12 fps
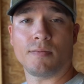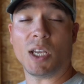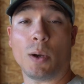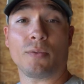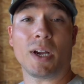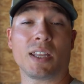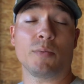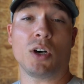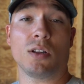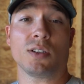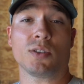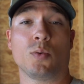Now I ran them
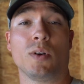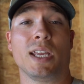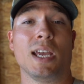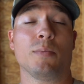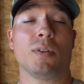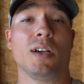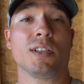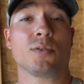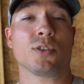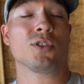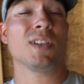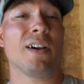all on a 20 amp line, so
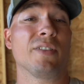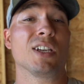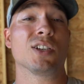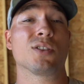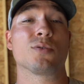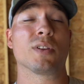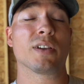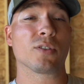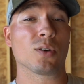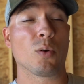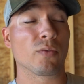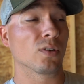I shouldn't have any issues with
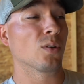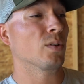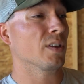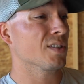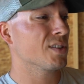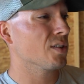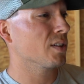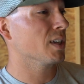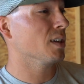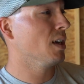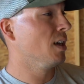ever overloading the circuit.